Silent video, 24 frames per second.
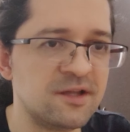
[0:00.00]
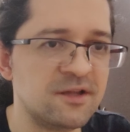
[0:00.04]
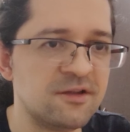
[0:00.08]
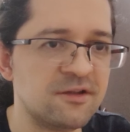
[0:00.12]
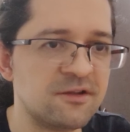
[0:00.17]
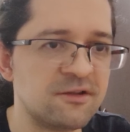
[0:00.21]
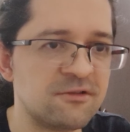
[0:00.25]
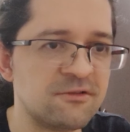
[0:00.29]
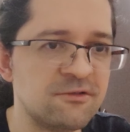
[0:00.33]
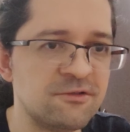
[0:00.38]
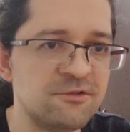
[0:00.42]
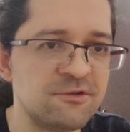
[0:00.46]

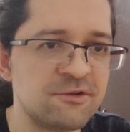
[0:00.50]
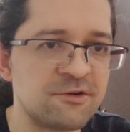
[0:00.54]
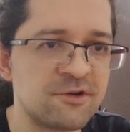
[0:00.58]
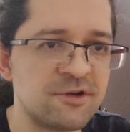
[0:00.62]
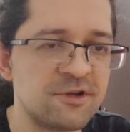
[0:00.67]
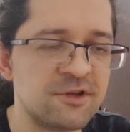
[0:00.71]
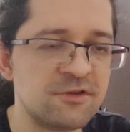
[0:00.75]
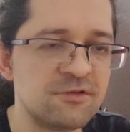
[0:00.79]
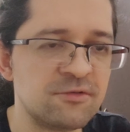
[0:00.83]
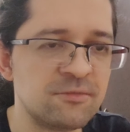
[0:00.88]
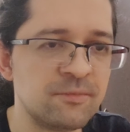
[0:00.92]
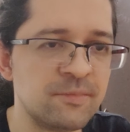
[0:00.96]
So you're
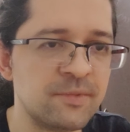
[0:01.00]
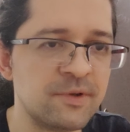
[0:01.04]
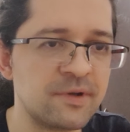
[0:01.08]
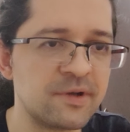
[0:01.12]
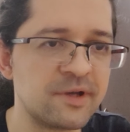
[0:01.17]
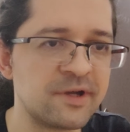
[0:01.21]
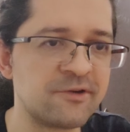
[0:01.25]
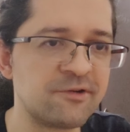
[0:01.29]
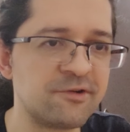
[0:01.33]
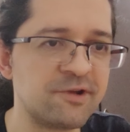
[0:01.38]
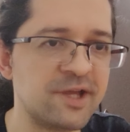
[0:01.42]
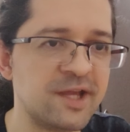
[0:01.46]
going to
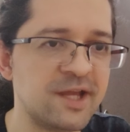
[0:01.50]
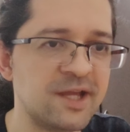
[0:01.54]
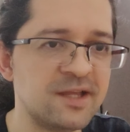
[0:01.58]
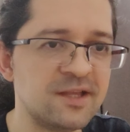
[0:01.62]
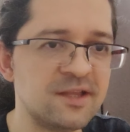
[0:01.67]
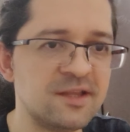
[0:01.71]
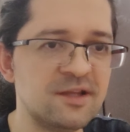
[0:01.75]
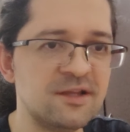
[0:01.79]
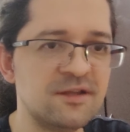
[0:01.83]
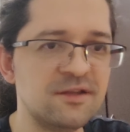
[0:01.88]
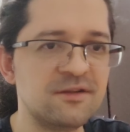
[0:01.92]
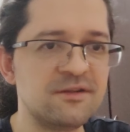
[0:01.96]

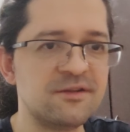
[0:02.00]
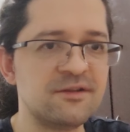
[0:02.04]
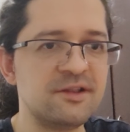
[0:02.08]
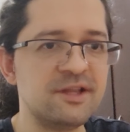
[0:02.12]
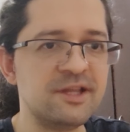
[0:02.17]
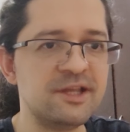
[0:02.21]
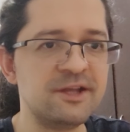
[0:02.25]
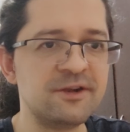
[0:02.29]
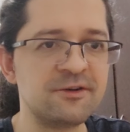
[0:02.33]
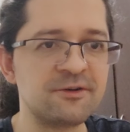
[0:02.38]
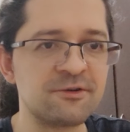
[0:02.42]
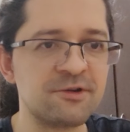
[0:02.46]
create this
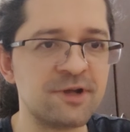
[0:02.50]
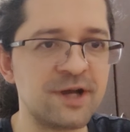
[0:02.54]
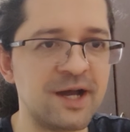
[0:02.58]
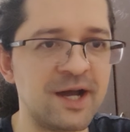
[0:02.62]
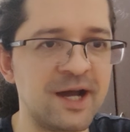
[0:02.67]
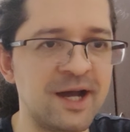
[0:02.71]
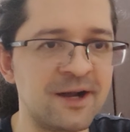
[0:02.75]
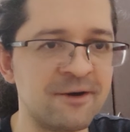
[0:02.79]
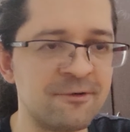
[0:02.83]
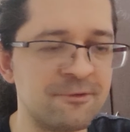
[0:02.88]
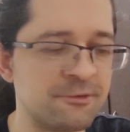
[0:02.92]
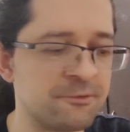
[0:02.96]
little
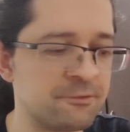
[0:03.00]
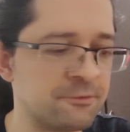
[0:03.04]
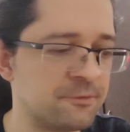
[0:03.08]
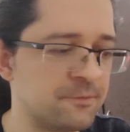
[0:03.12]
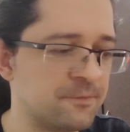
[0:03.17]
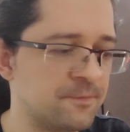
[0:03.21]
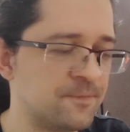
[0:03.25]
arrow.